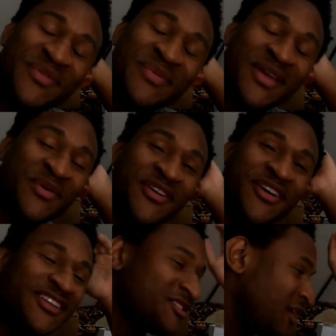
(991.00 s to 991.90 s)
anyway,
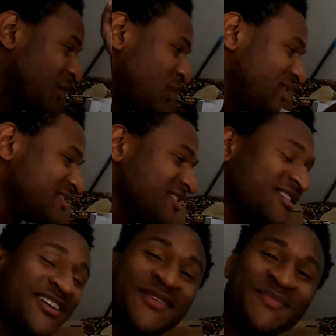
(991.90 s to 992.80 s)
y'all, that's all I wanted to say,
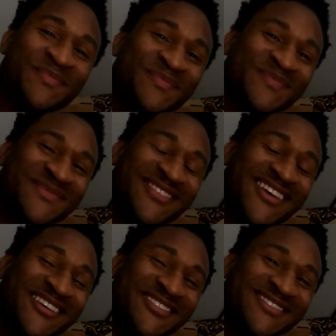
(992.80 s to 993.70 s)
okay?
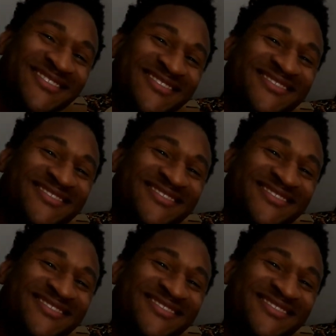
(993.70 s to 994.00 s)
Thank you.